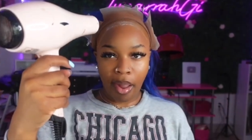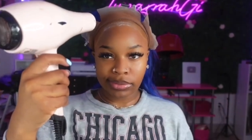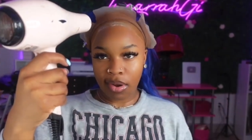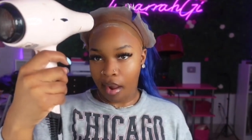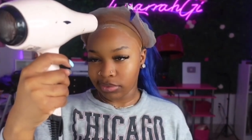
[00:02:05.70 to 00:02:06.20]

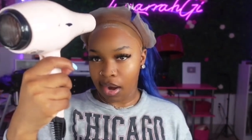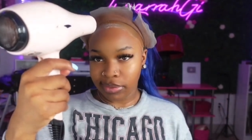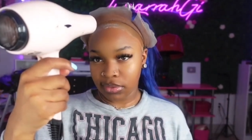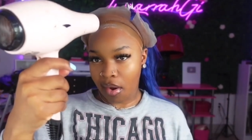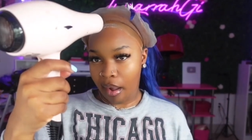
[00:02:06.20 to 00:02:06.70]
video, but
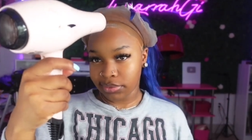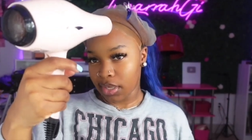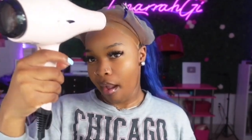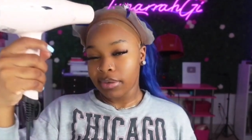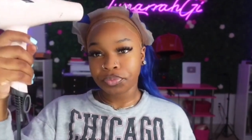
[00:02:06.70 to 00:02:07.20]
this was just a
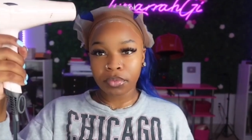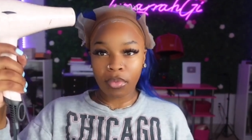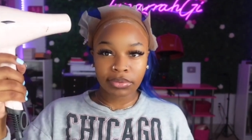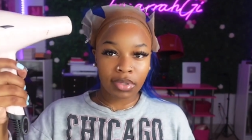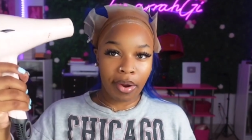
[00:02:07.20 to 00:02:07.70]
glue that I
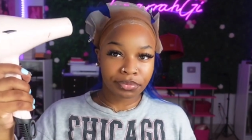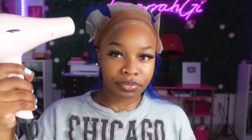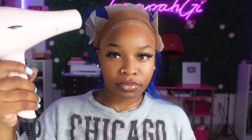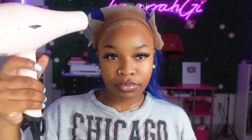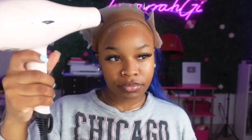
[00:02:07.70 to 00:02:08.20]
still
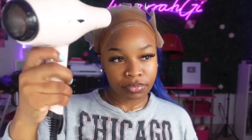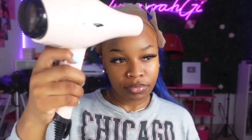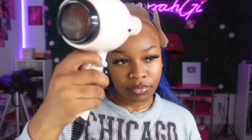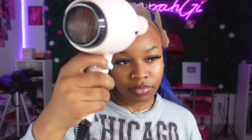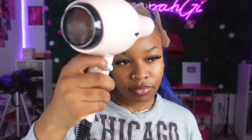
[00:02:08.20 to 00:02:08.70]
have and